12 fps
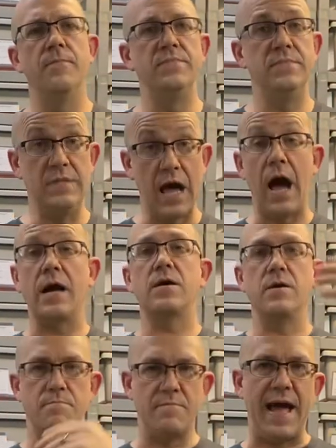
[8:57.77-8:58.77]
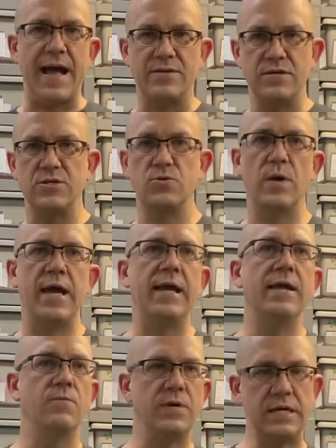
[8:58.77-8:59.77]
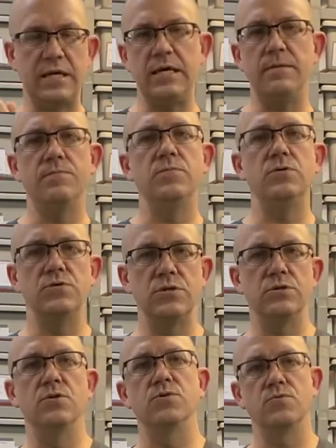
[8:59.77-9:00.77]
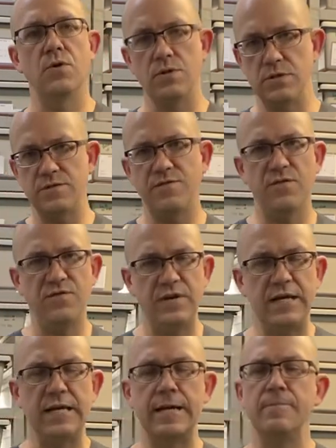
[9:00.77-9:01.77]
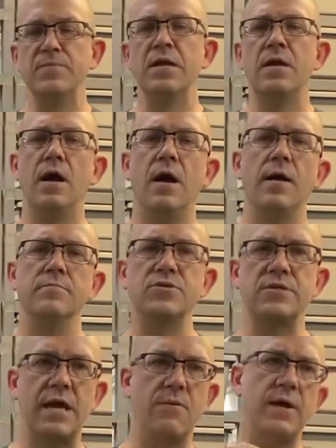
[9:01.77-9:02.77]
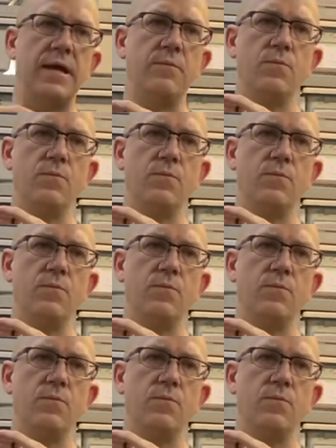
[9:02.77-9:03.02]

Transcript: not come back this way, and we can keep using those rodents for feeding. So that way,